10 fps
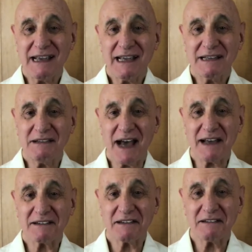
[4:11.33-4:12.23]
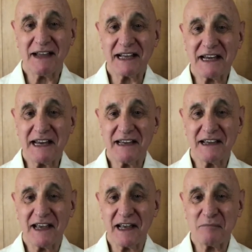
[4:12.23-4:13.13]
not
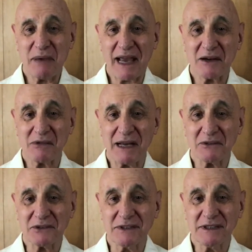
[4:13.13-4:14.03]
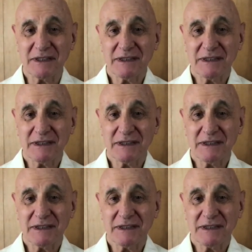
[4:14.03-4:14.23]
lighting and background.